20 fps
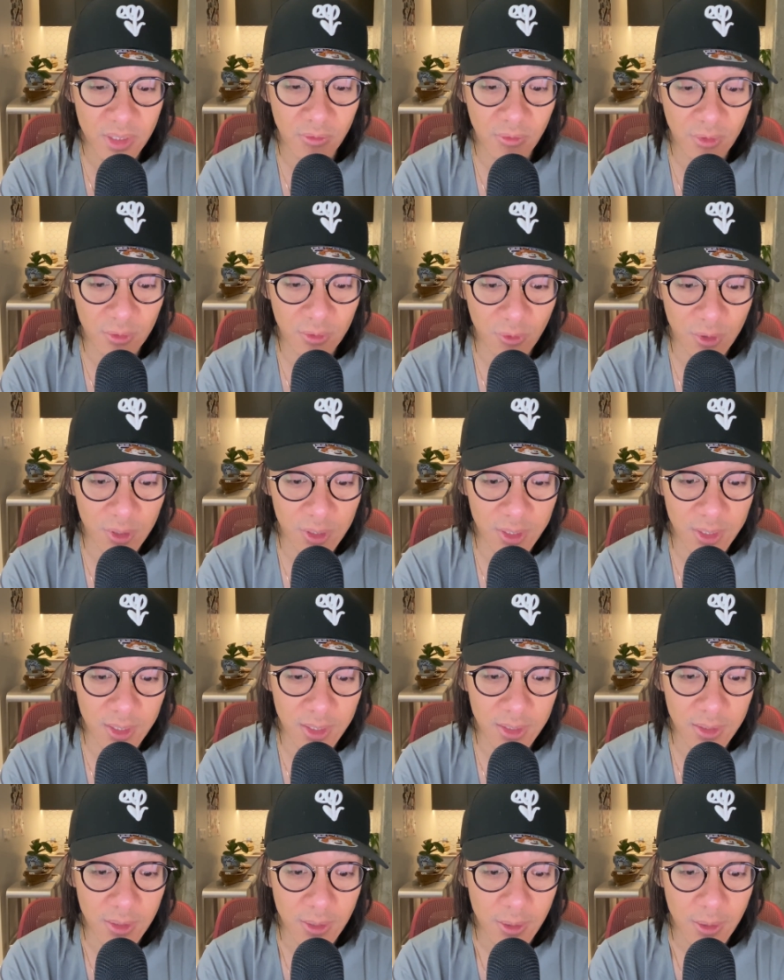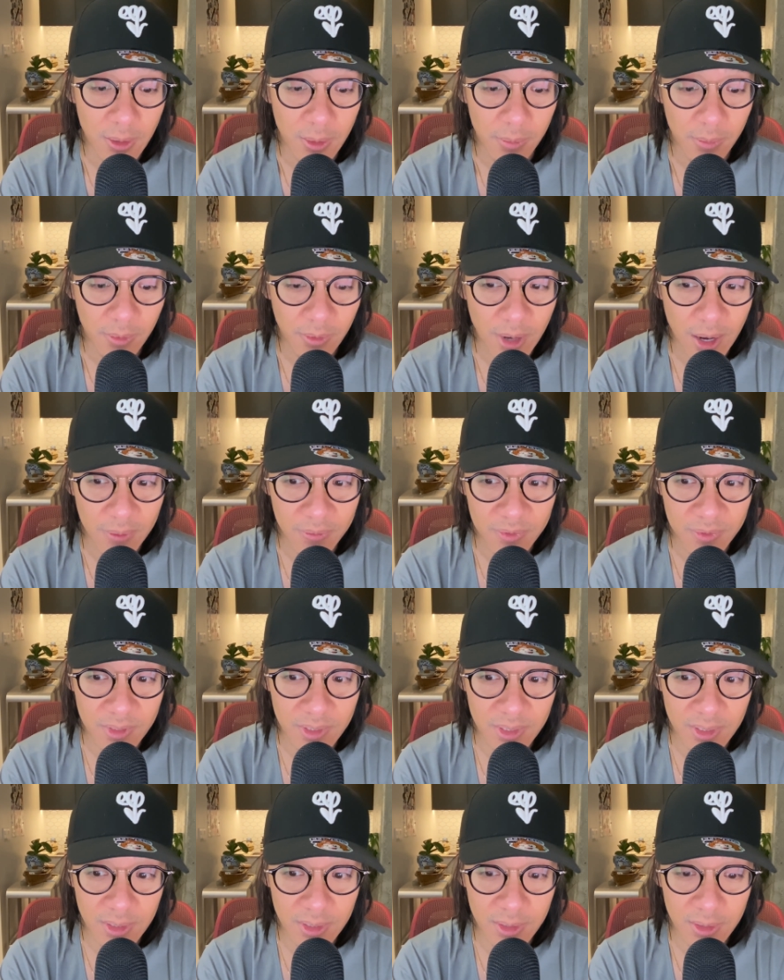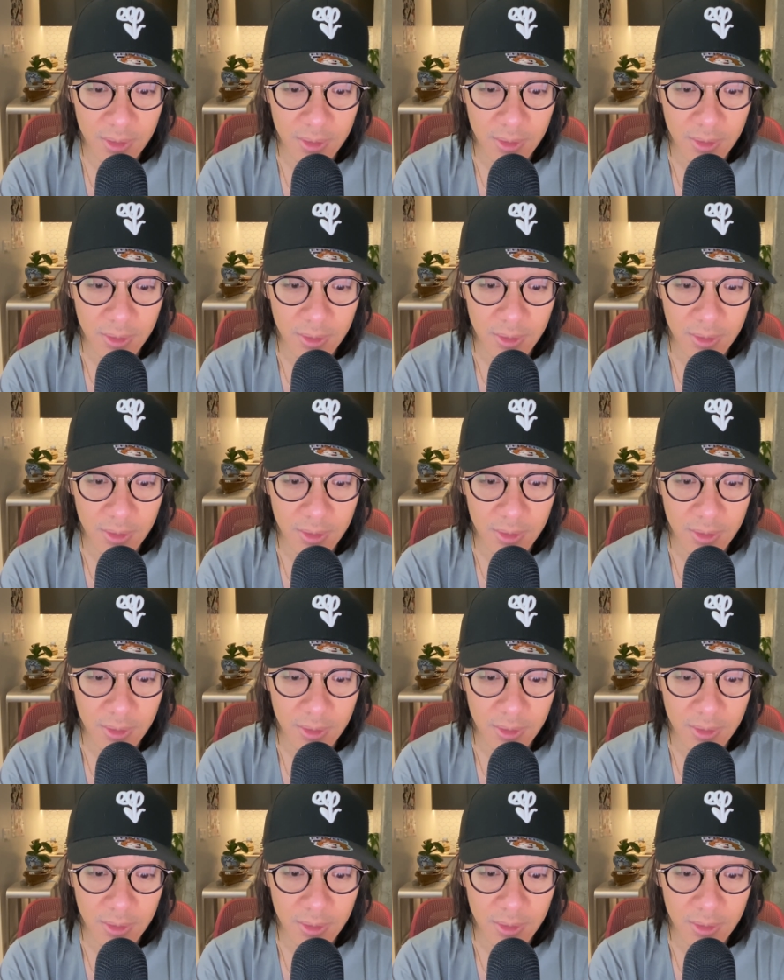We really perhaps the